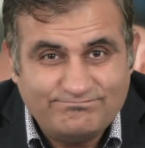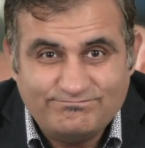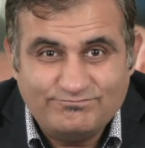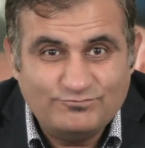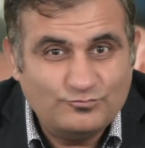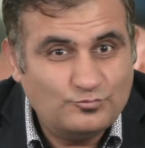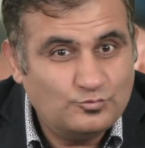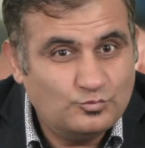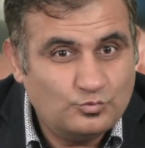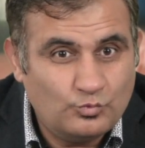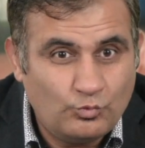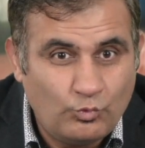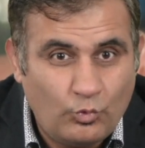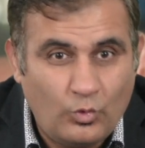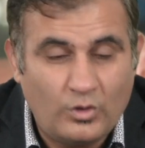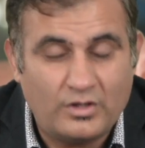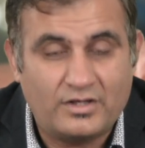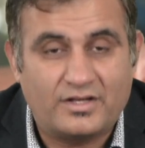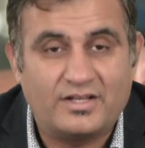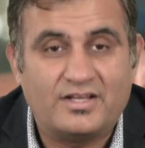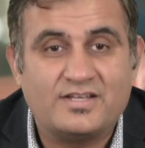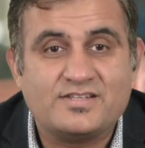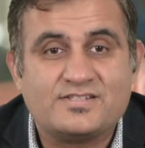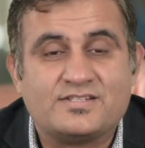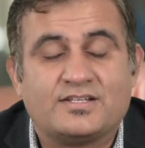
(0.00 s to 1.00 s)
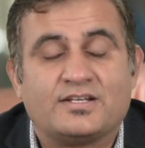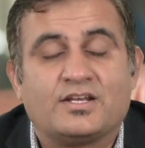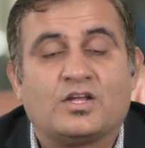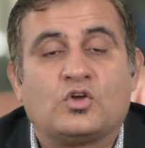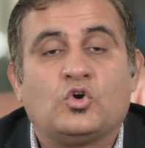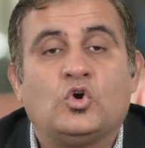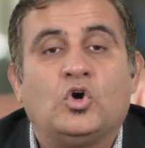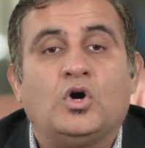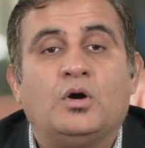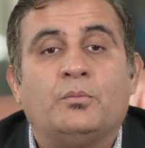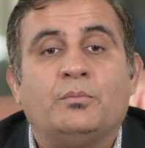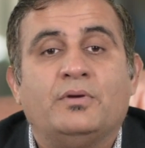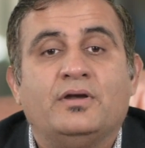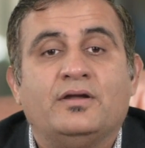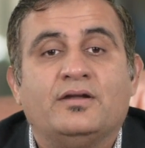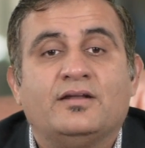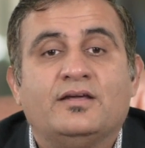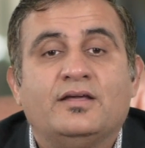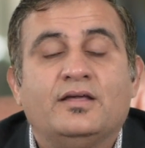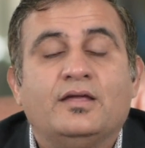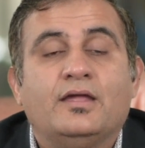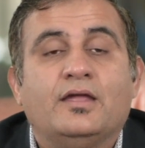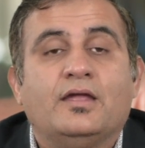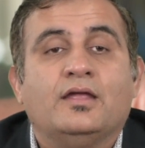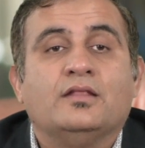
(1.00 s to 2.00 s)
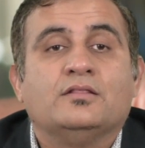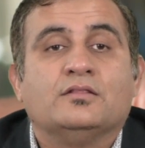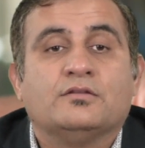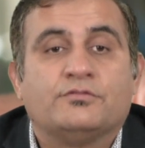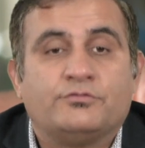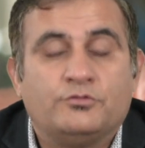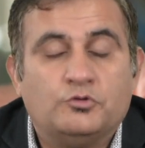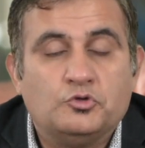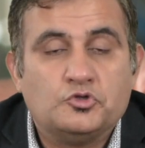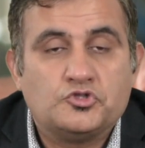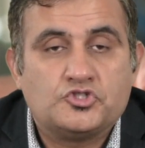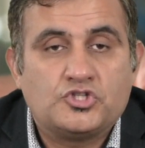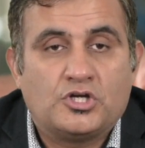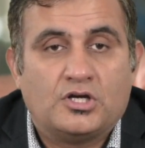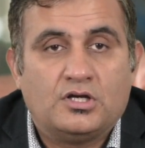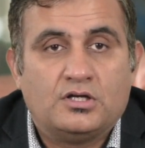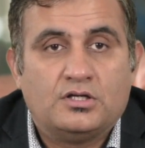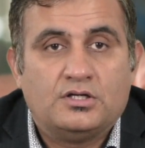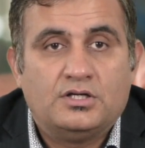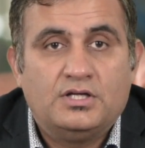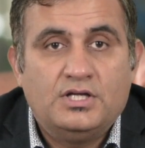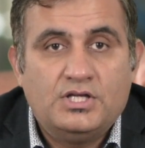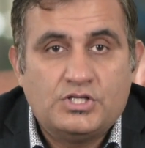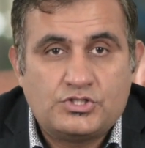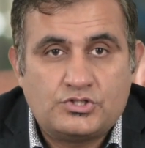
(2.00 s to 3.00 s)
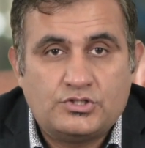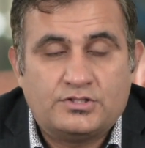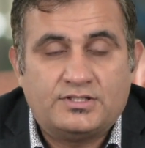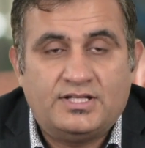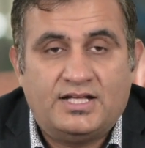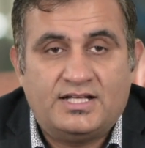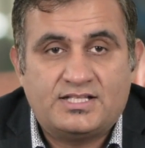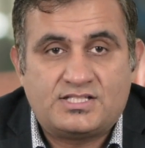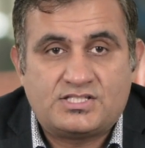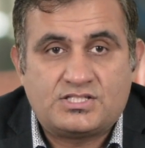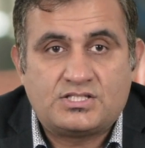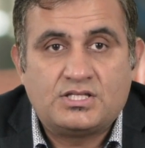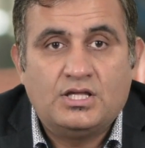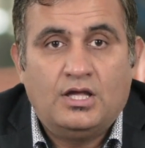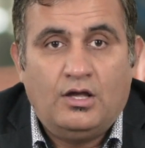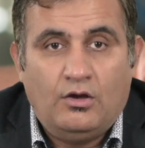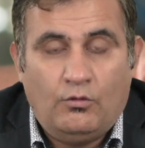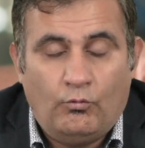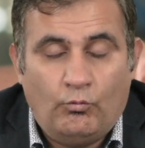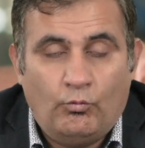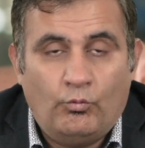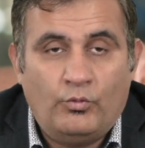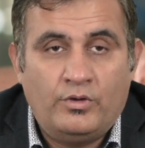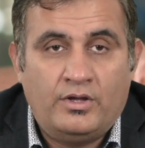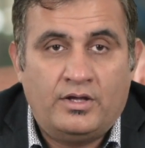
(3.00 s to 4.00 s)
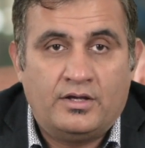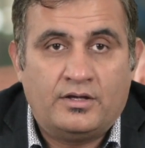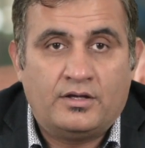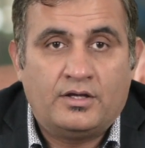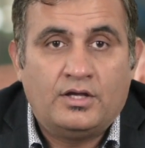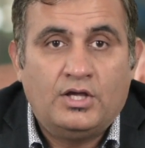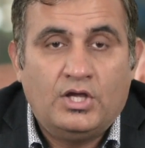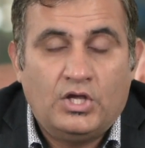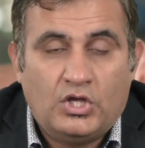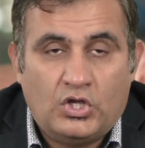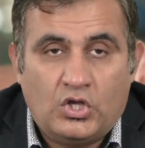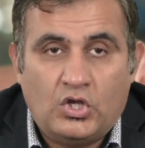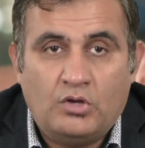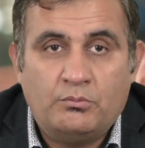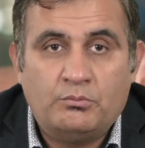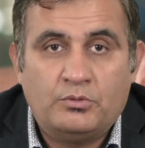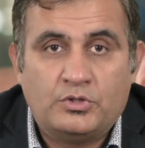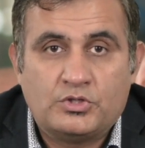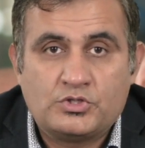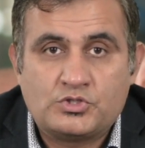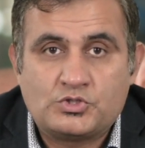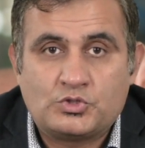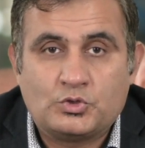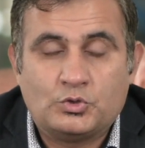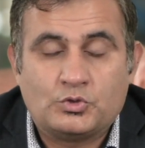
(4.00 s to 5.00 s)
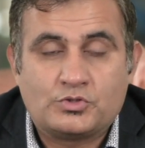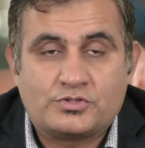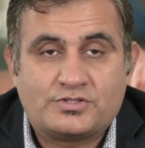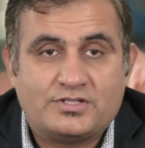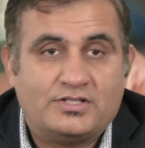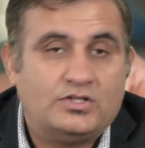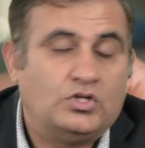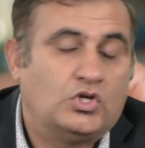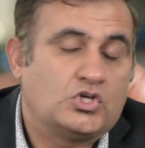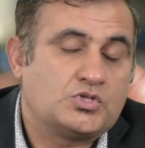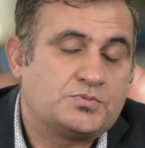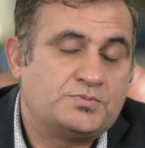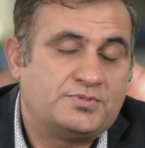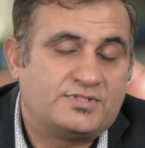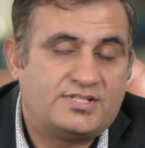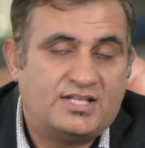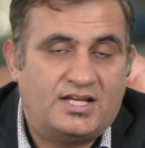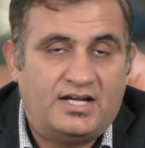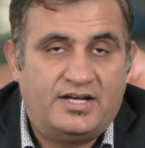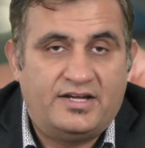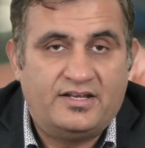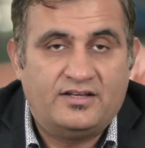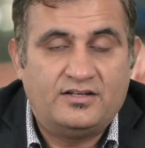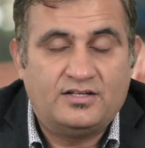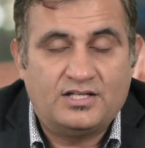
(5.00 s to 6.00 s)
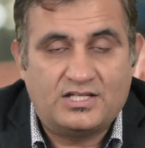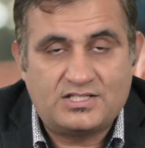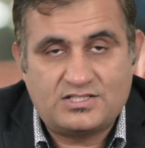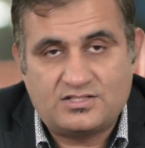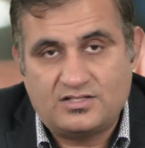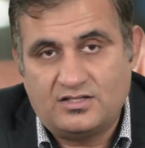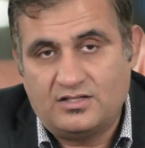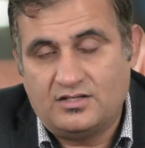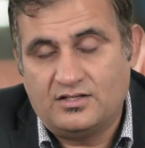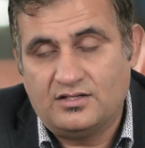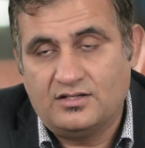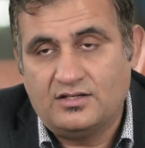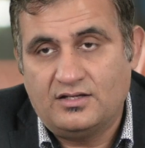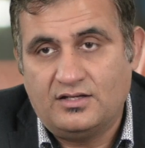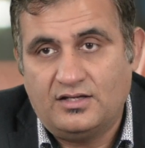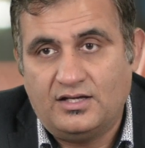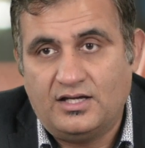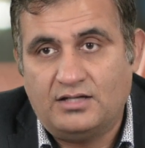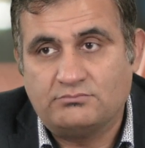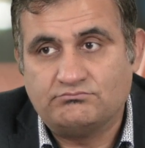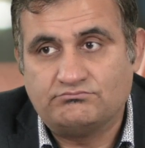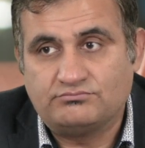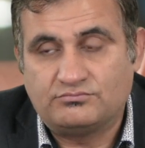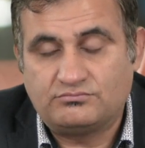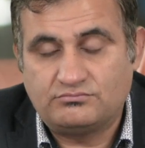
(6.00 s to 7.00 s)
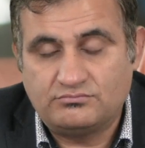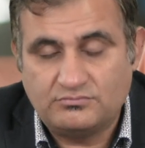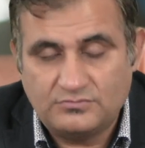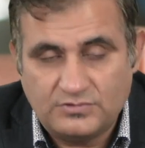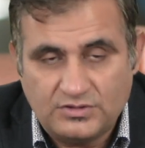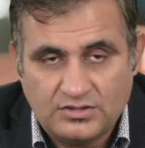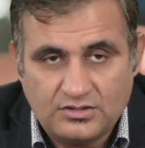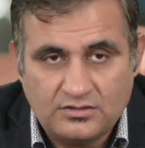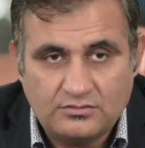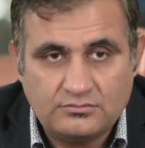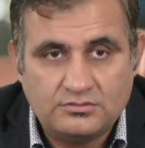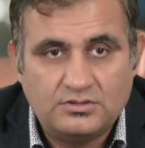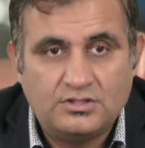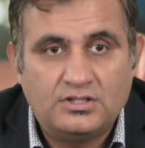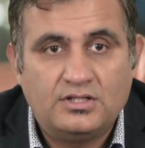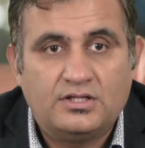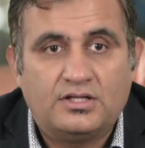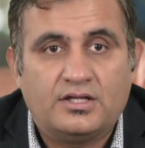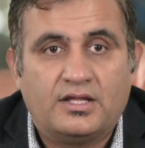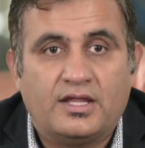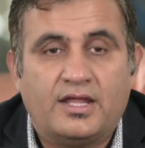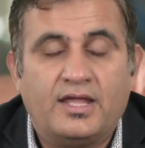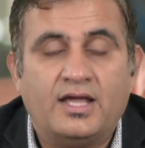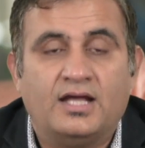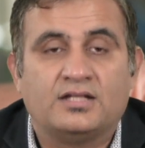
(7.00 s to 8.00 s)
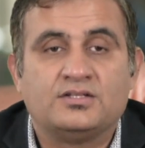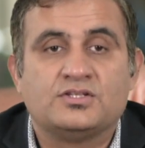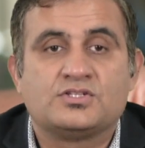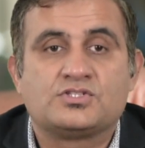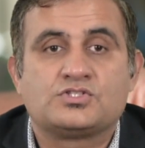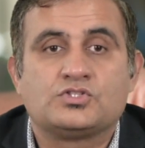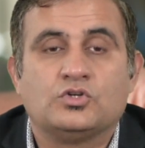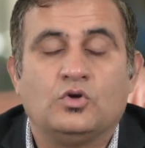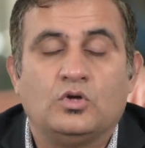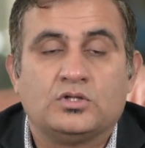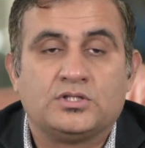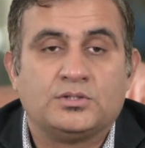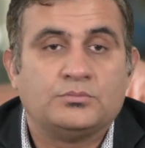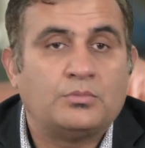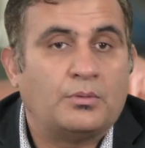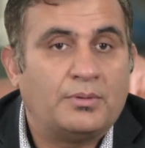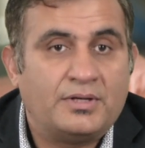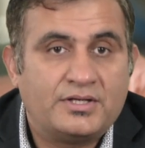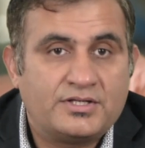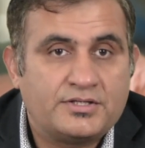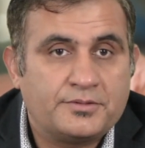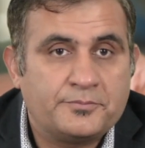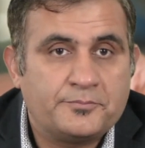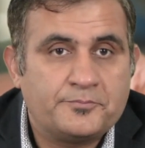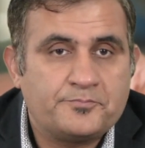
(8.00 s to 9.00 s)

what is the requirement in the future? So that's where human resource in hospitality industry, gathers all the momentum.